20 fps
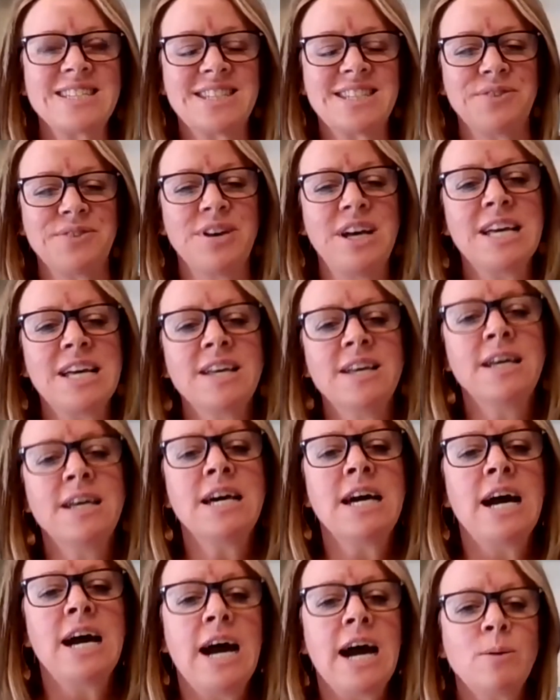Steve.
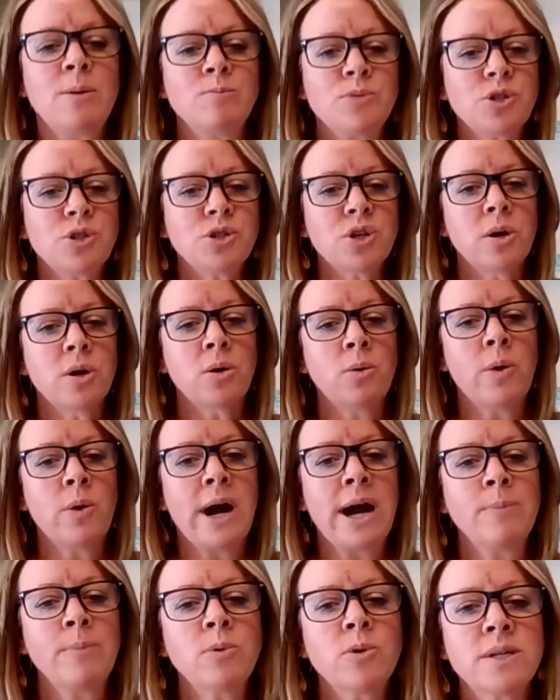So
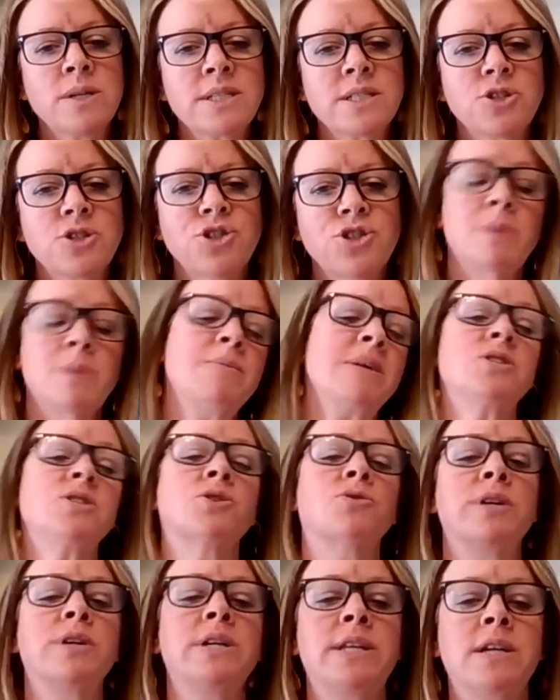I'm going to share my
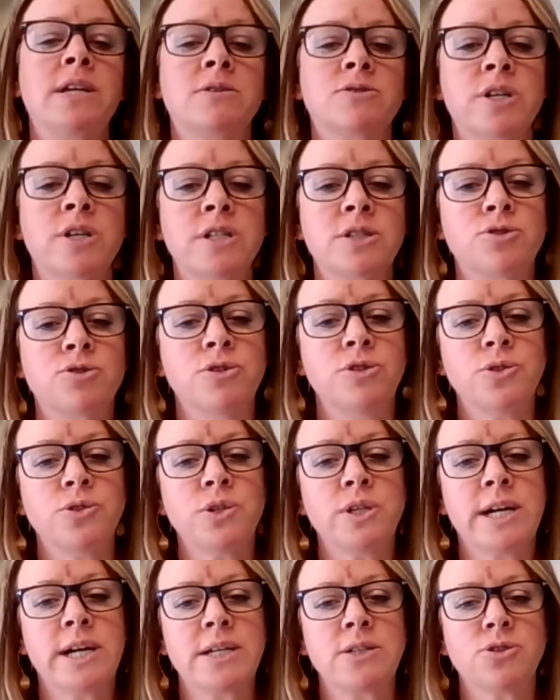screen here to introduce
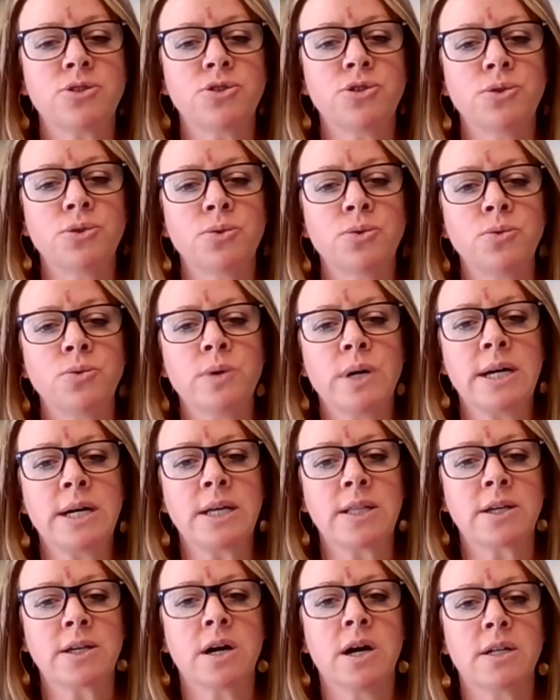you guys to
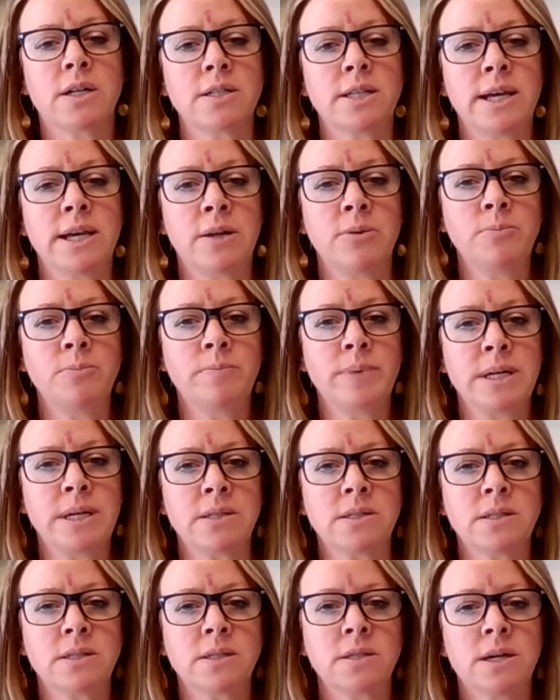the content,
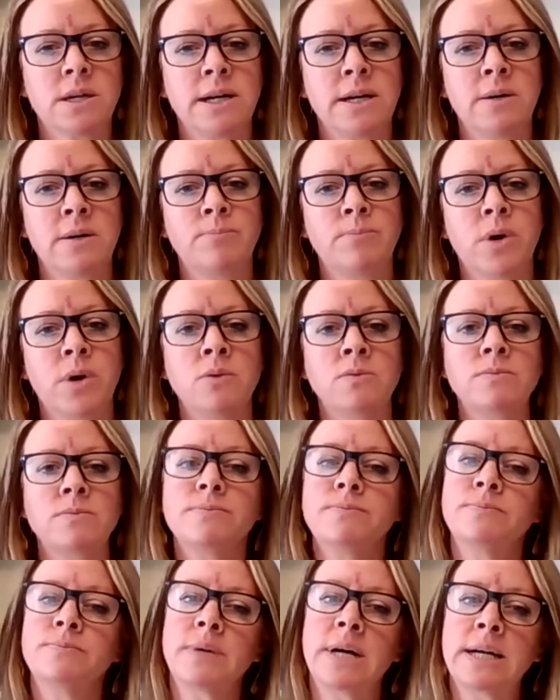but
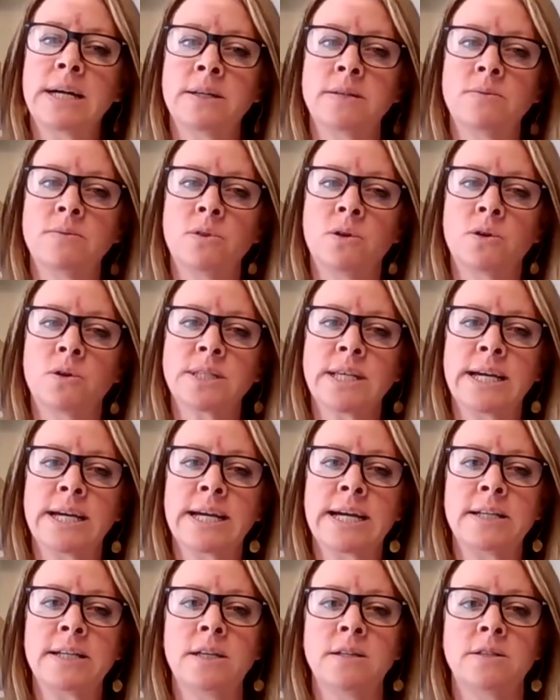it looks like
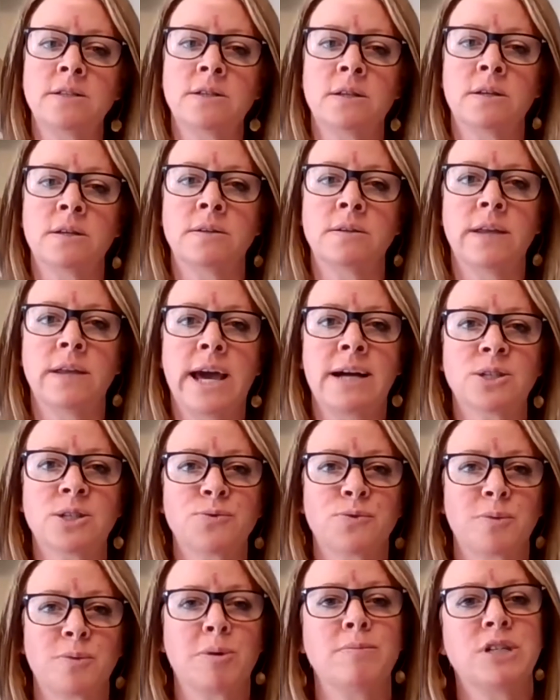I need to ask
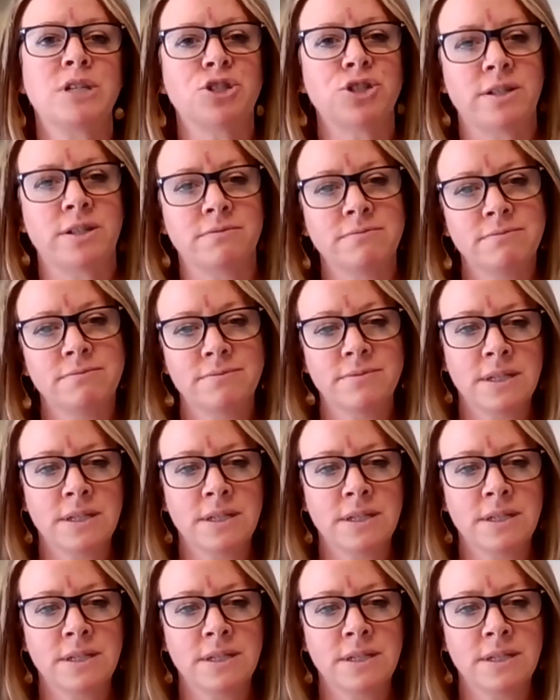for permission.